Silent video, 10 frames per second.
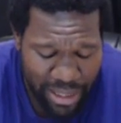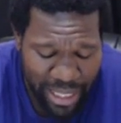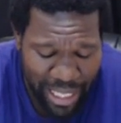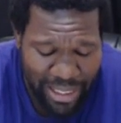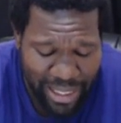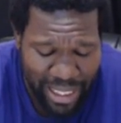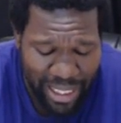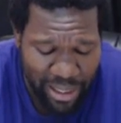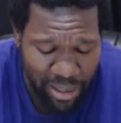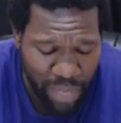That
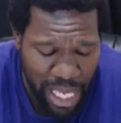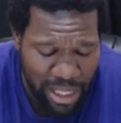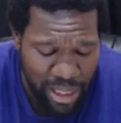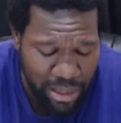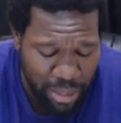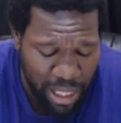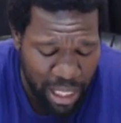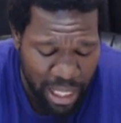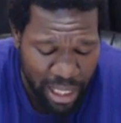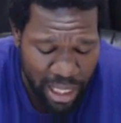done, he divided his
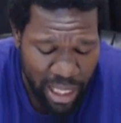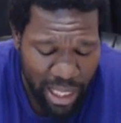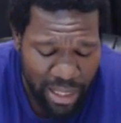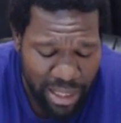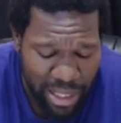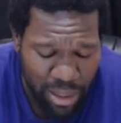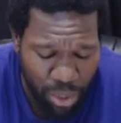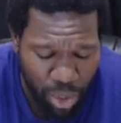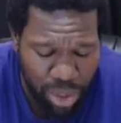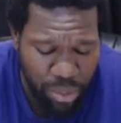men and set the
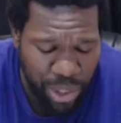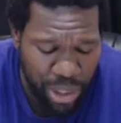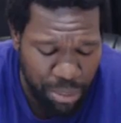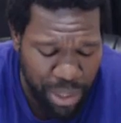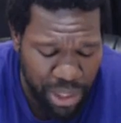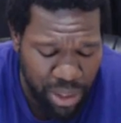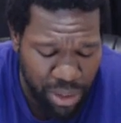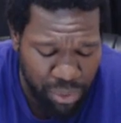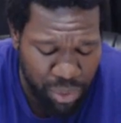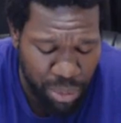horsemen in the midst of
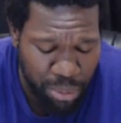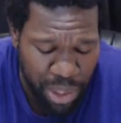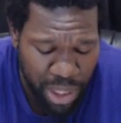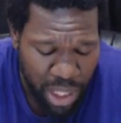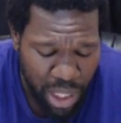the footmen.